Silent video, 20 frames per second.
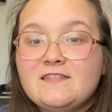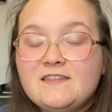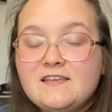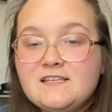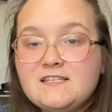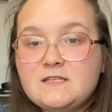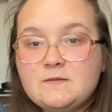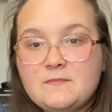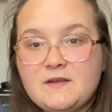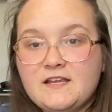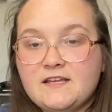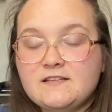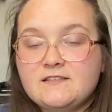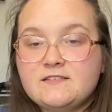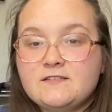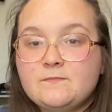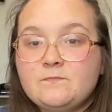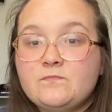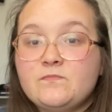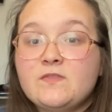This
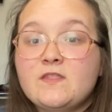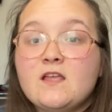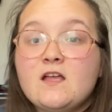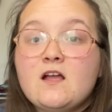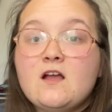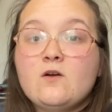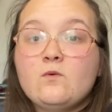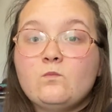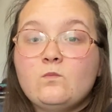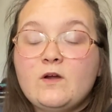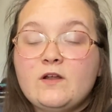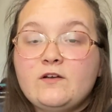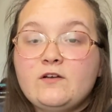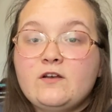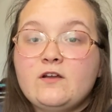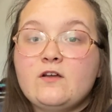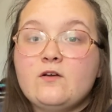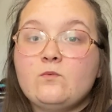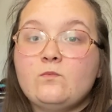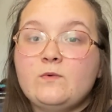means
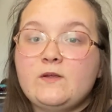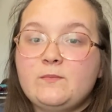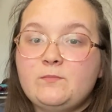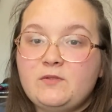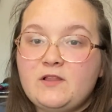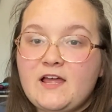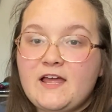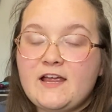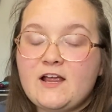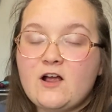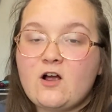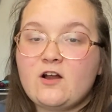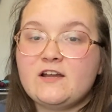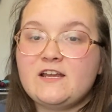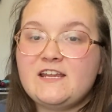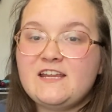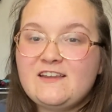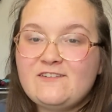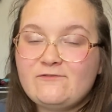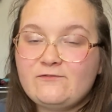when we play our
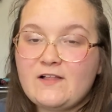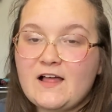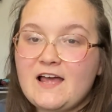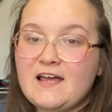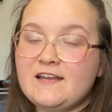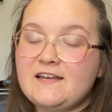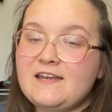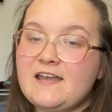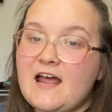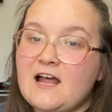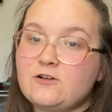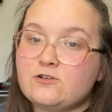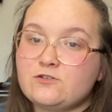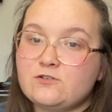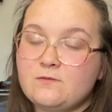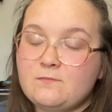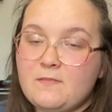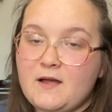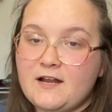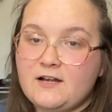E flat
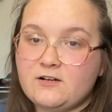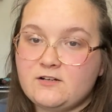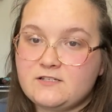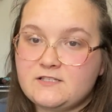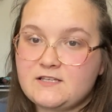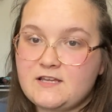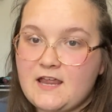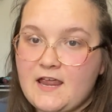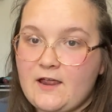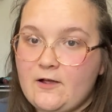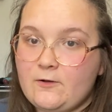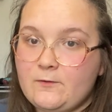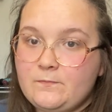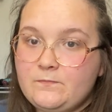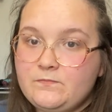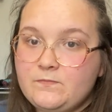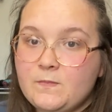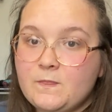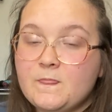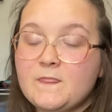natural minor scale,
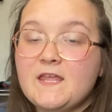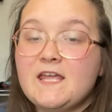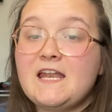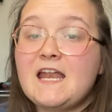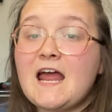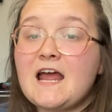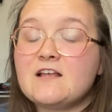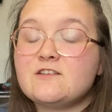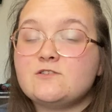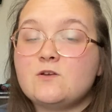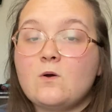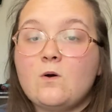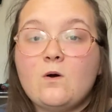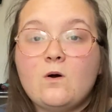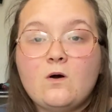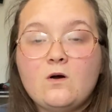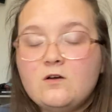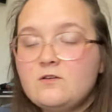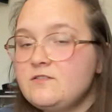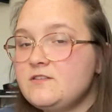it has
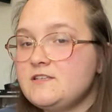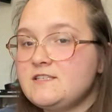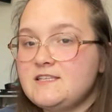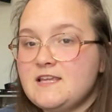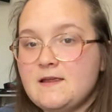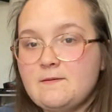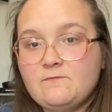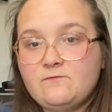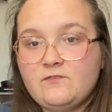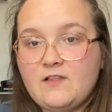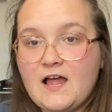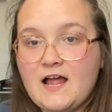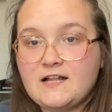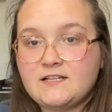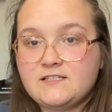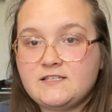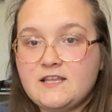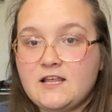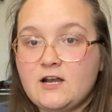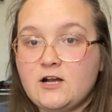all the same
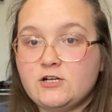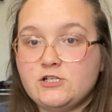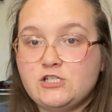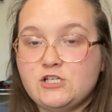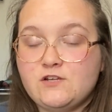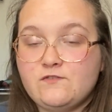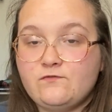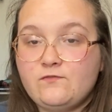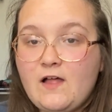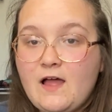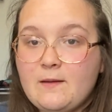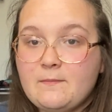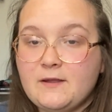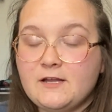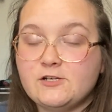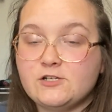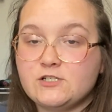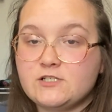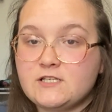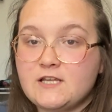flats that our G flat
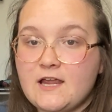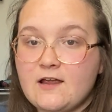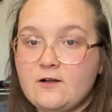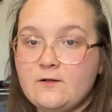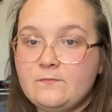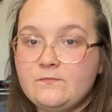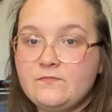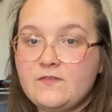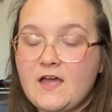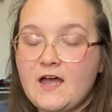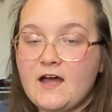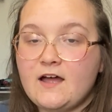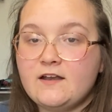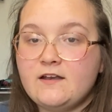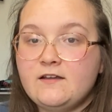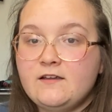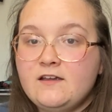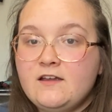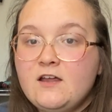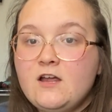major scale had,
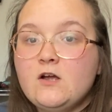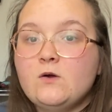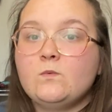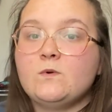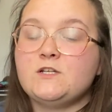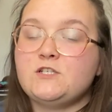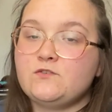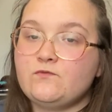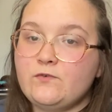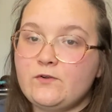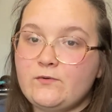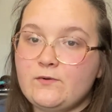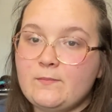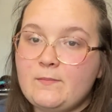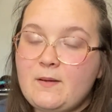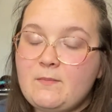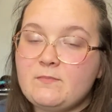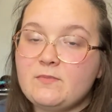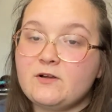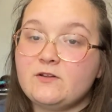which if we
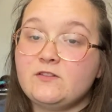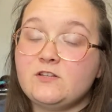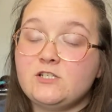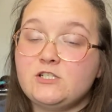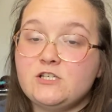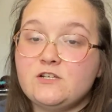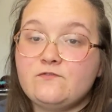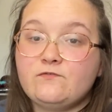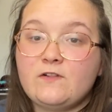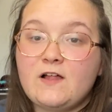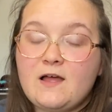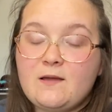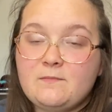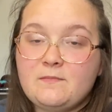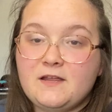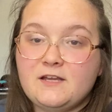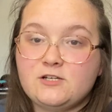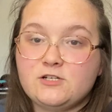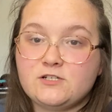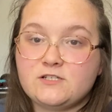remember, the G flat
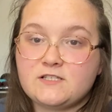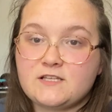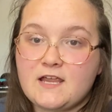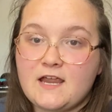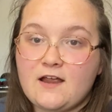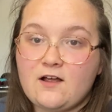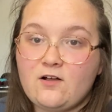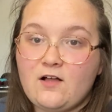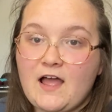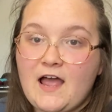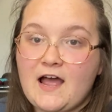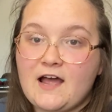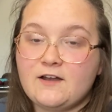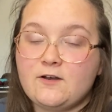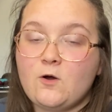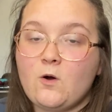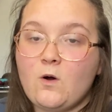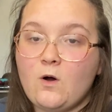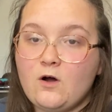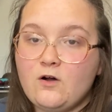major scale had
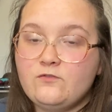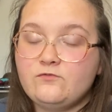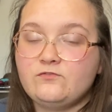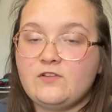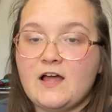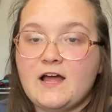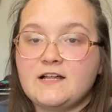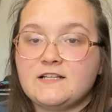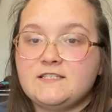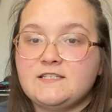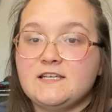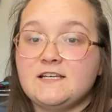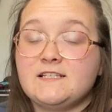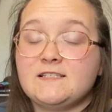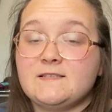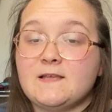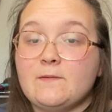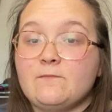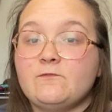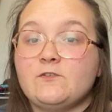all flats
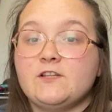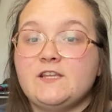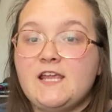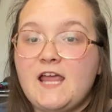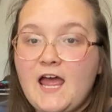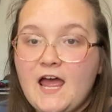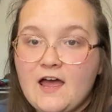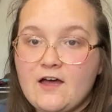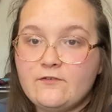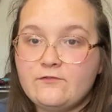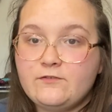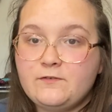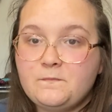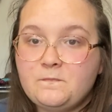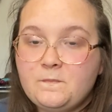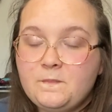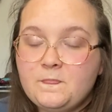except for the F.